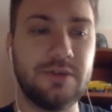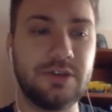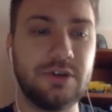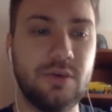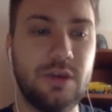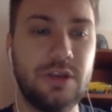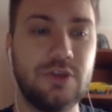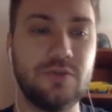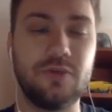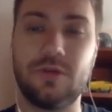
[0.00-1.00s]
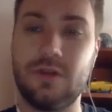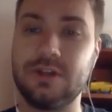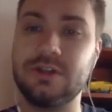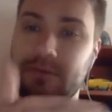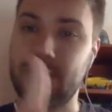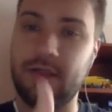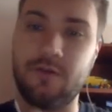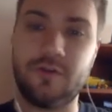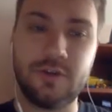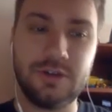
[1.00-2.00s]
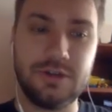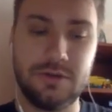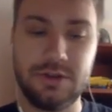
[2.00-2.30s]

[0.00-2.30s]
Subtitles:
So we need to put this at the first.